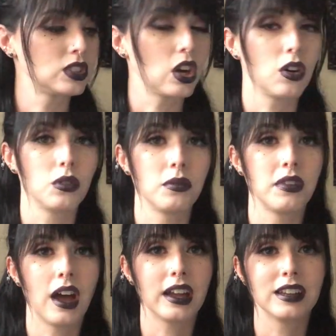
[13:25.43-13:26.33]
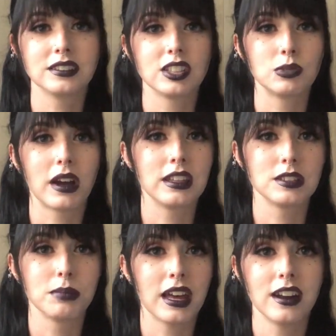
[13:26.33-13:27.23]
So I guess that's why
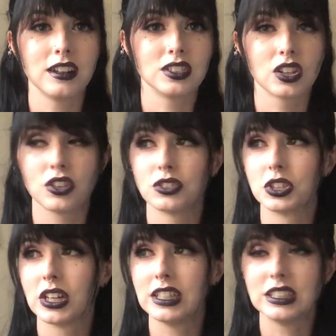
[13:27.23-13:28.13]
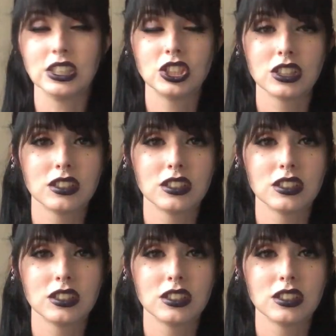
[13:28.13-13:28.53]
this planet is called the Great Teacher.